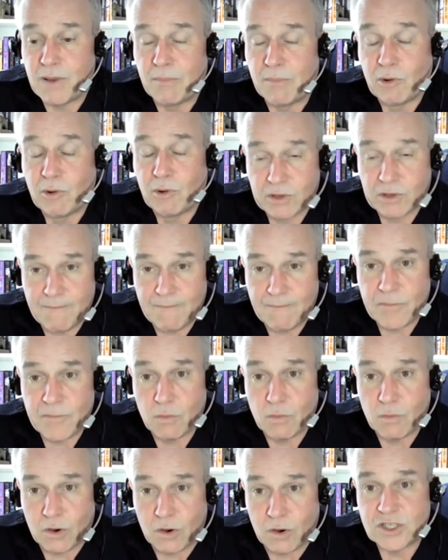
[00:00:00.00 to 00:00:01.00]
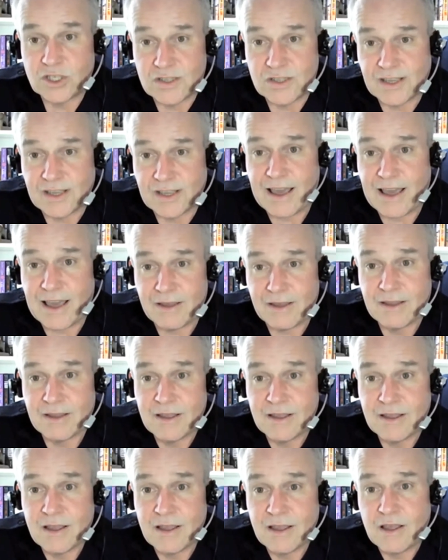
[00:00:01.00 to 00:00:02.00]
bubbled the watches together.
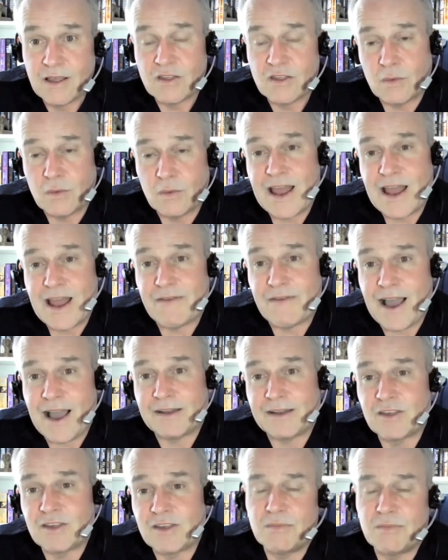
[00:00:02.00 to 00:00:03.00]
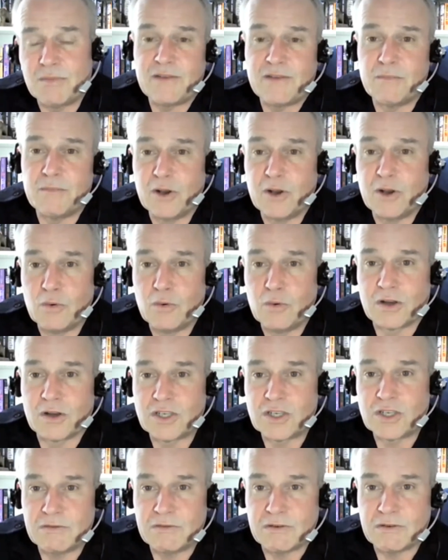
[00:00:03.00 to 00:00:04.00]
So we never had somebody from Blue
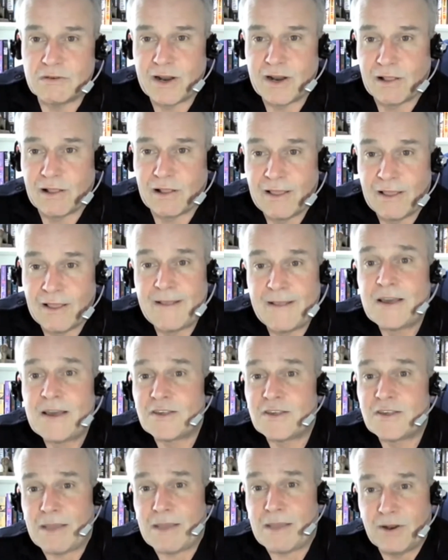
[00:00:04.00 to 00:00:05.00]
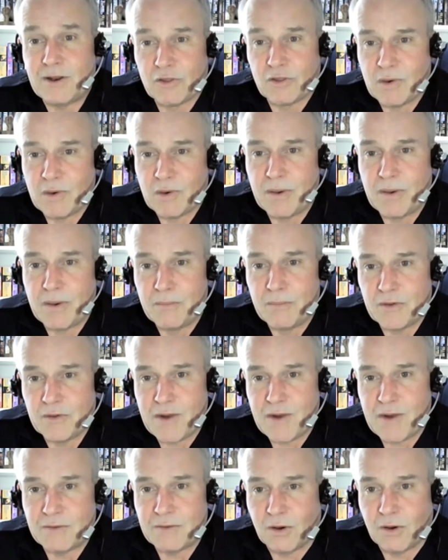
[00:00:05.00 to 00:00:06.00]
Watch and Rill stepping onto a pump
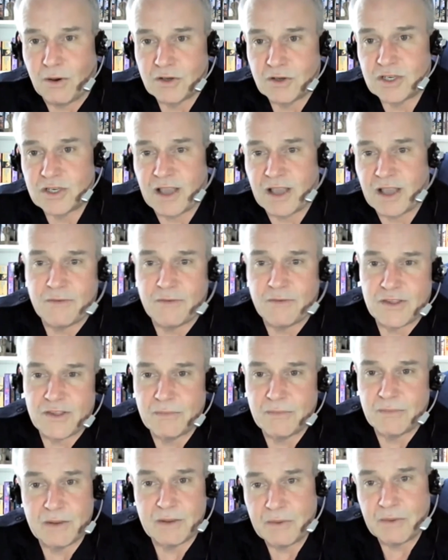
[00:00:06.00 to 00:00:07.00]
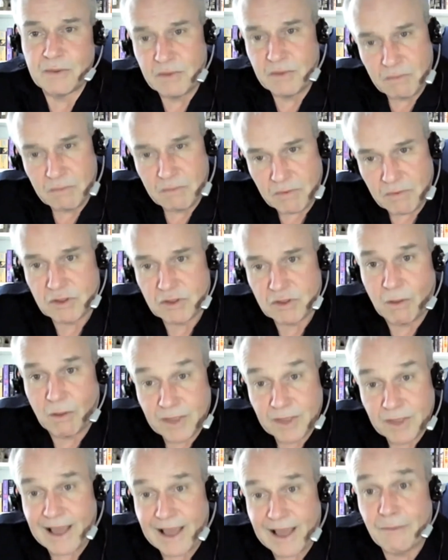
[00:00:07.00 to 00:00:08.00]
with Red Watch to cover somebody. We
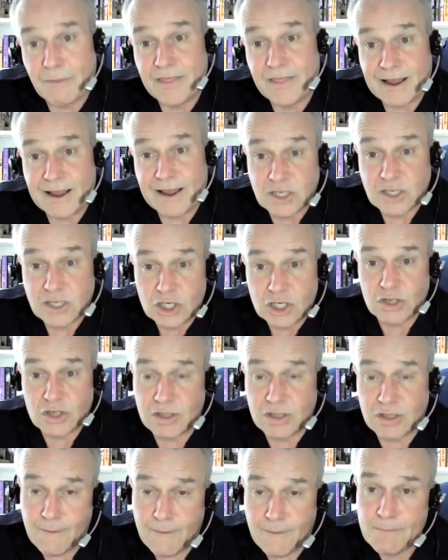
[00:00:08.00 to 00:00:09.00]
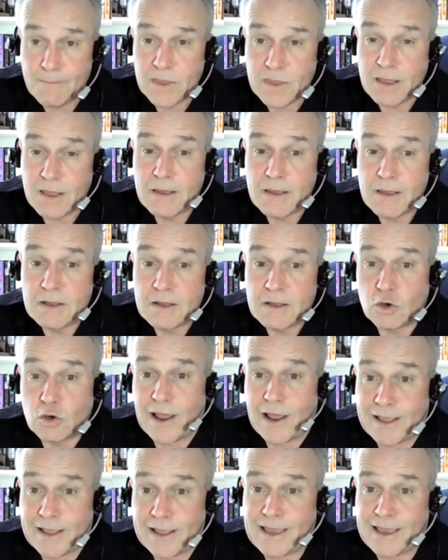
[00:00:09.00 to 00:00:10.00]
stopped allowing that, just to
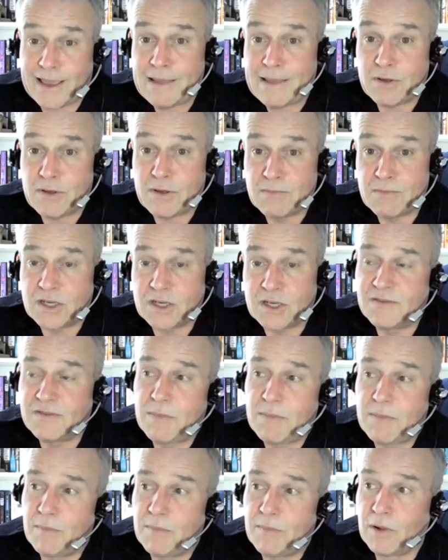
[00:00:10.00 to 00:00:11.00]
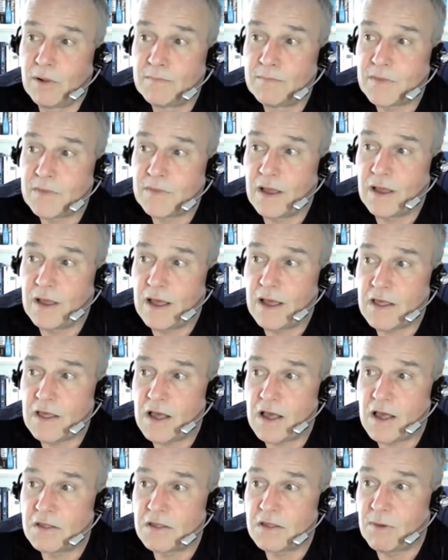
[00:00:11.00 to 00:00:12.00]
try and keep as much of a bubble
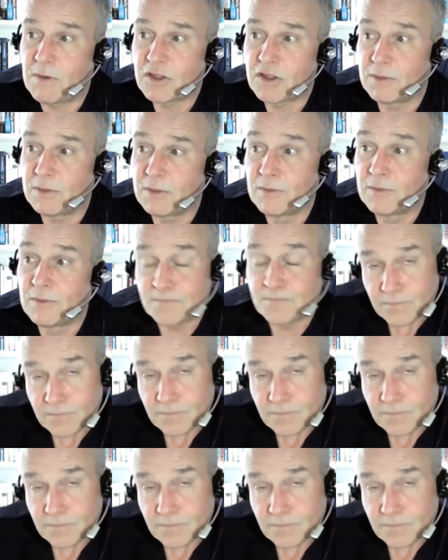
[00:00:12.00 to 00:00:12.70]
as possible.